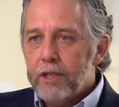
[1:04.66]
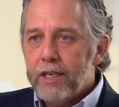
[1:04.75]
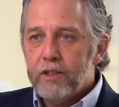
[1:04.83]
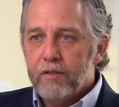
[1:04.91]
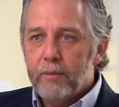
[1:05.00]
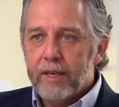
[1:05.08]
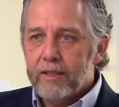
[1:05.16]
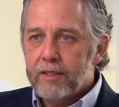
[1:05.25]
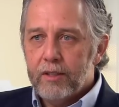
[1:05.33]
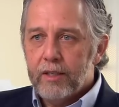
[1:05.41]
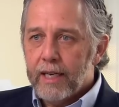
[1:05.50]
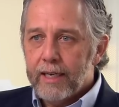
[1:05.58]
age of mothers
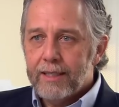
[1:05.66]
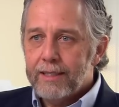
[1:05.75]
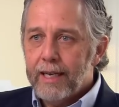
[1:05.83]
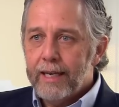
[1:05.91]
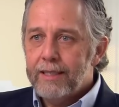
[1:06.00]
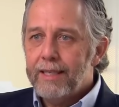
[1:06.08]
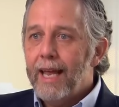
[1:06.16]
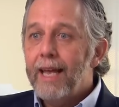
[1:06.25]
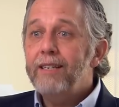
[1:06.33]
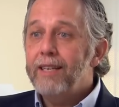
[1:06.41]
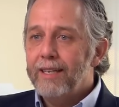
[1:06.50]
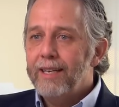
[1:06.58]
in the United States
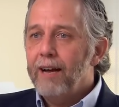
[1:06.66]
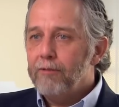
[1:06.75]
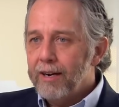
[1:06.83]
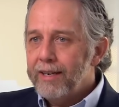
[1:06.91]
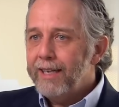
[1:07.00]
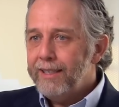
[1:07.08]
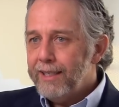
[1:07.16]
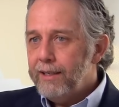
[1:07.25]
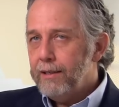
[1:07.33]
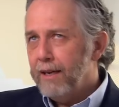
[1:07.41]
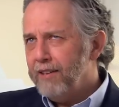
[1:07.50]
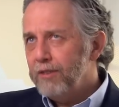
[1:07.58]
ended around,
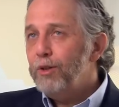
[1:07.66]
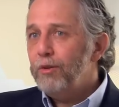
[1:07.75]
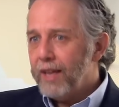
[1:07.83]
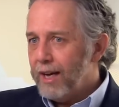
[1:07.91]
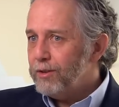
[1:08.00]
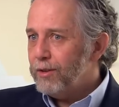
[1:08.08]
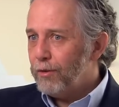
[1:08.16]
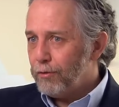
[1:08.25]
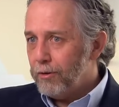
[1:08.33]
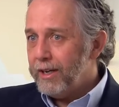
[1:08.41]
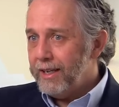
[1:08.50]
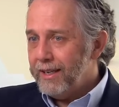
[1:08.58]
19, around
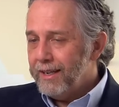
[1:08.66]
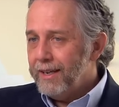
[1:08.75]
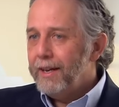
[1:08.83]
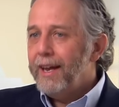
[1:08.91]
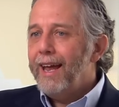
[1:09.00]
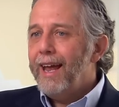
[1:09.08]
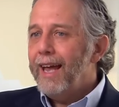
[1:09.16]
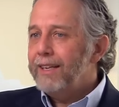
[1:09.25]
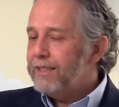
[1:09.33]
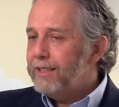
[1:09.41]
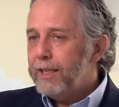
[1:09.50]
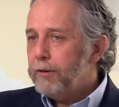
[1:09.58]
2003 and the
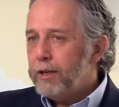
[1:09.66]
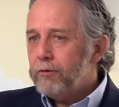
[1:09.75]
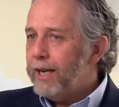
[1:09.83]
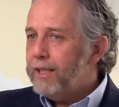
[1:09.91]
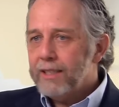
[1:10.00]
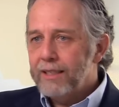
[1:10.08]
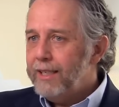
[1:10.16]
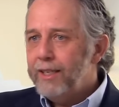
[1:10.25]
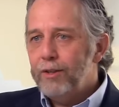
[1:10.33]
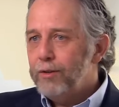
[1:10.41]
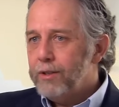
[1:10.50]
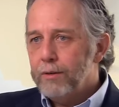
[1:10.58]
cesarean rate has
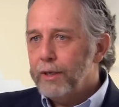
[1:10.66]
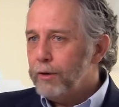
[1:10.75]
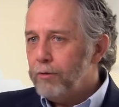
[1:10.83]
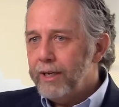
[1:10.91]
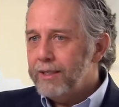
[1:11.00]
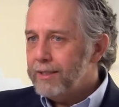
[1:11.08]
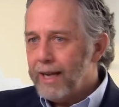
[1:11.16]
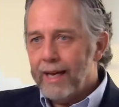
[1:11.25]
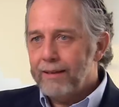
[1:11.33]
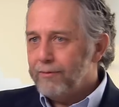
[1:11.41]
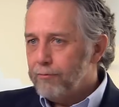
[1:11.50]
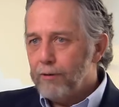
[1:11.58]
continued to increase
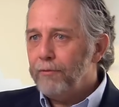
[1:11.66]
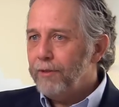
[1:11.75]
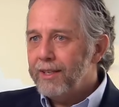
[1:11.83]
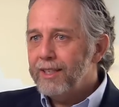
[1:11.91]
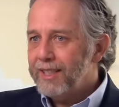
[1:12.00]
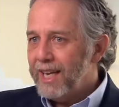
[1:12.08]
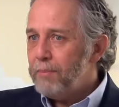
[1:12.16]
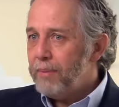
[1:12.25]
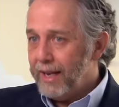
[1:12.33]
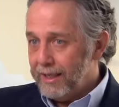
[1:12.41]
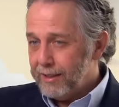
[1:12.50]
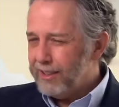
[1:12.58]
at roughly the same
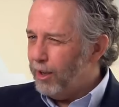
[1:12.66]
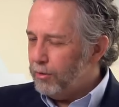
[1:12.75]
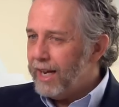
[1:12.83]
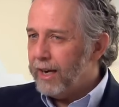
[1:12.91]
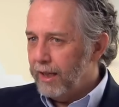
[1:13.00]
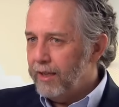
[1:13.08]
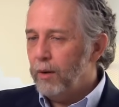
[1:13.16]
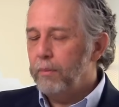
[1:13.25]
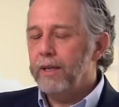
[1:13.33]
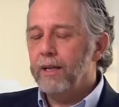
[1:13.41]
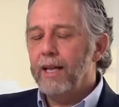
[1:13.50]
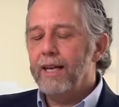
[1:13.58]
pace, slowed down a little bit
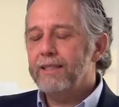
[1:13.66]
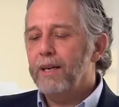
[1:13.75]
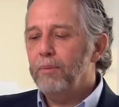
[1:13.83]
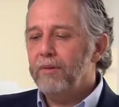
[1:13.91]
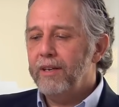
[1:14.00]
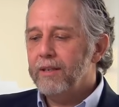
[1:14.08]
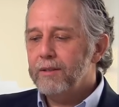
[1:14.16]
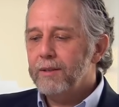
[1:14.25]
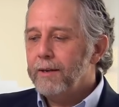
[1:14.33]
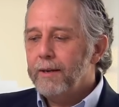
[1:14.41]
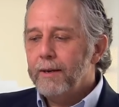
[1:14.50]
in the last couple of years.